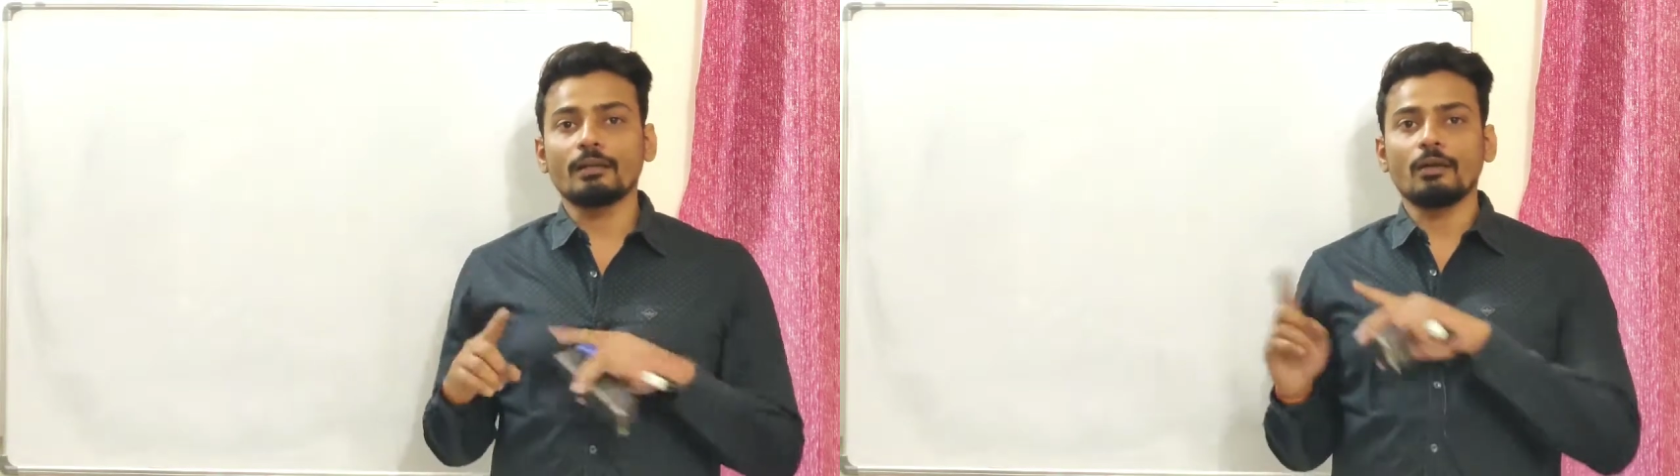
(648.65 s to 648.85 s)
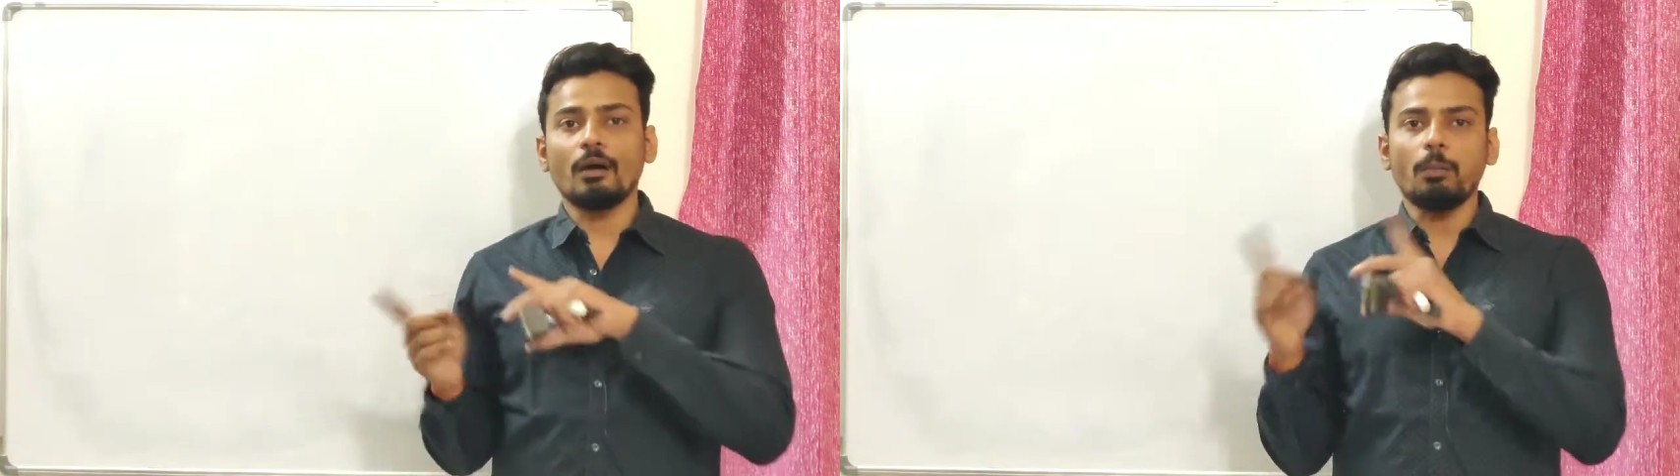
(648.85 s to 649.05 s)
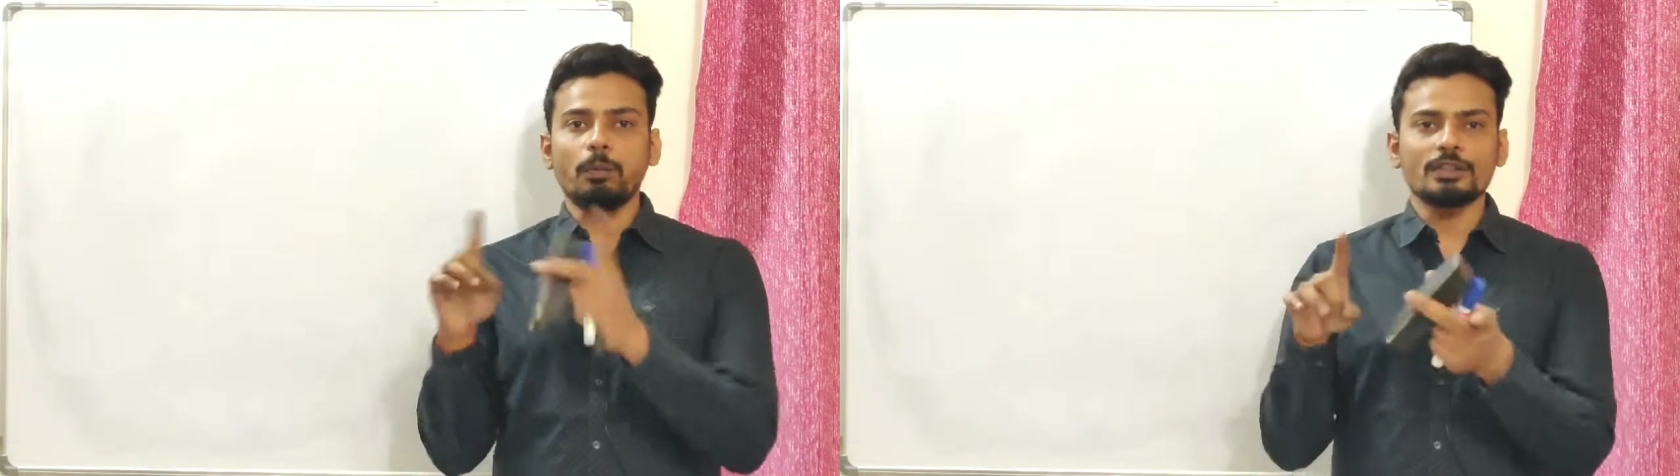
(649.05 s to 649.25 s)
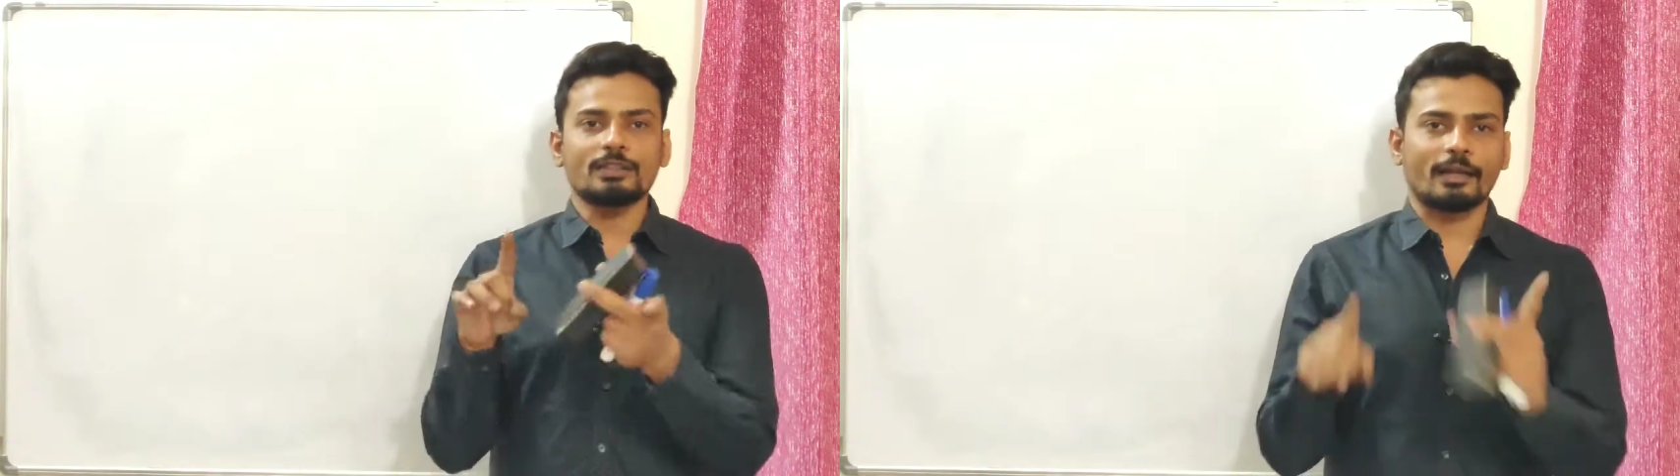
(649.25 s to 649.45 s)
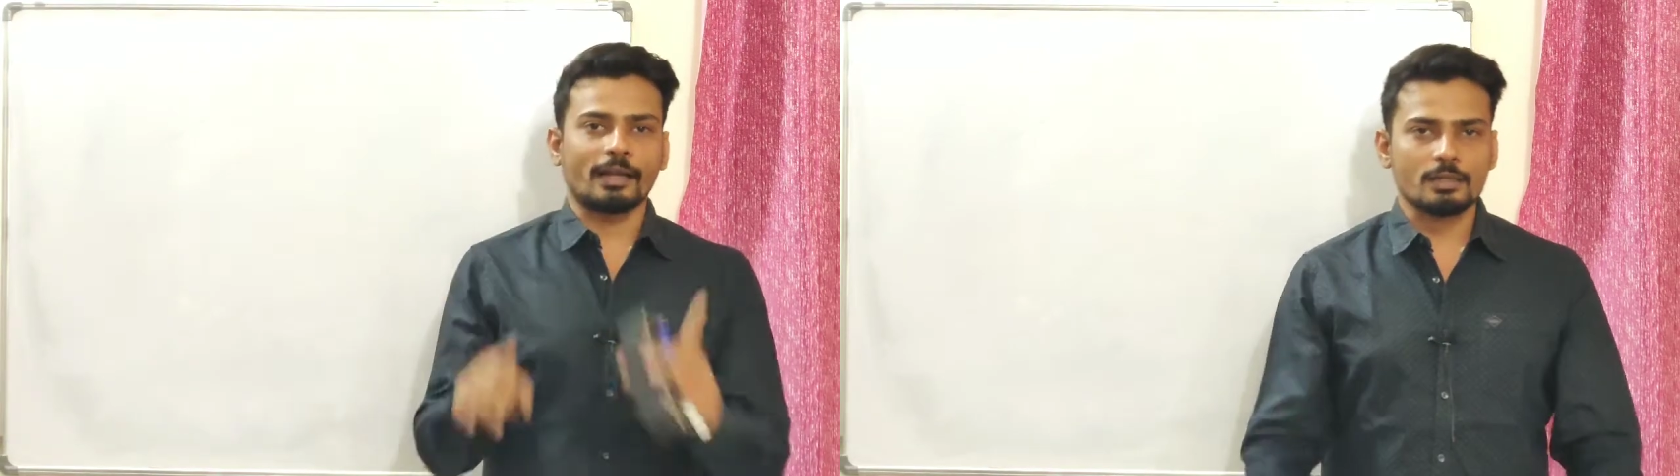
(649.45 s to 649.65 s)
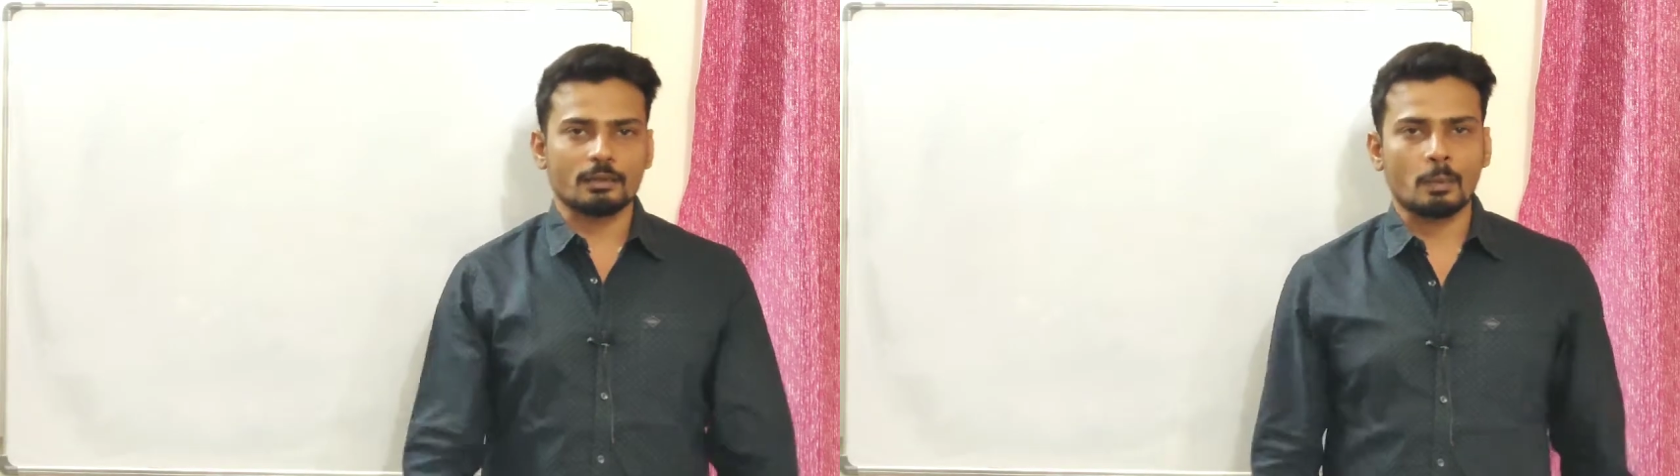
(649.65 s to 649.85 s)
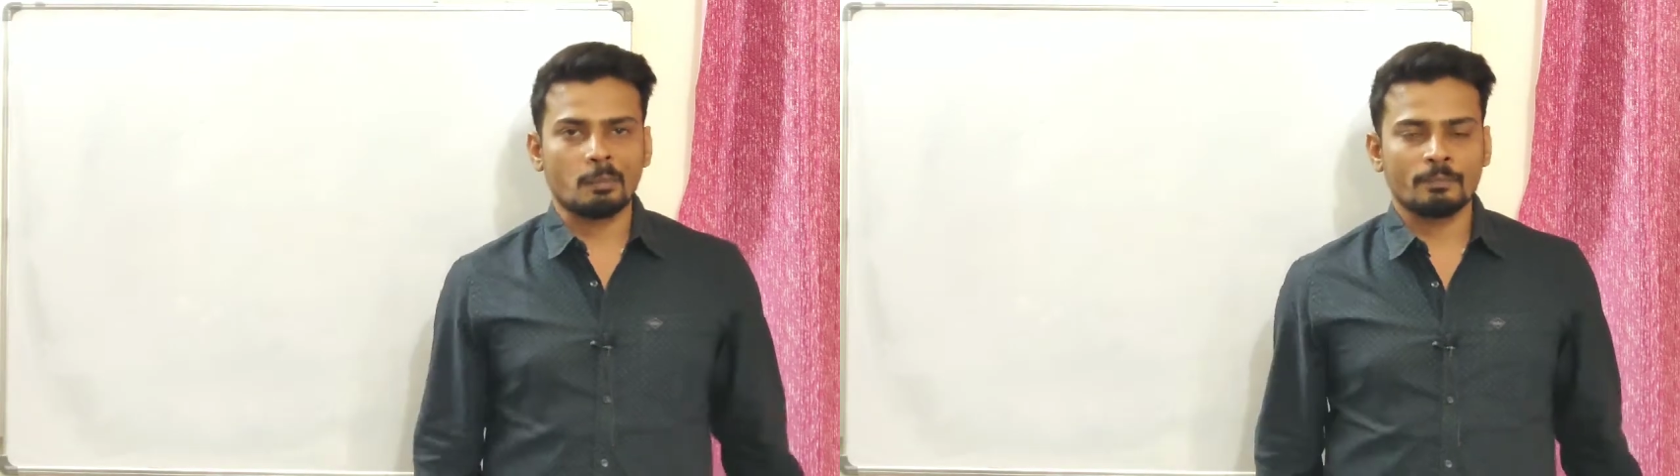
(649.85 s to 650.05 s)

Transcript: in the opposite direction,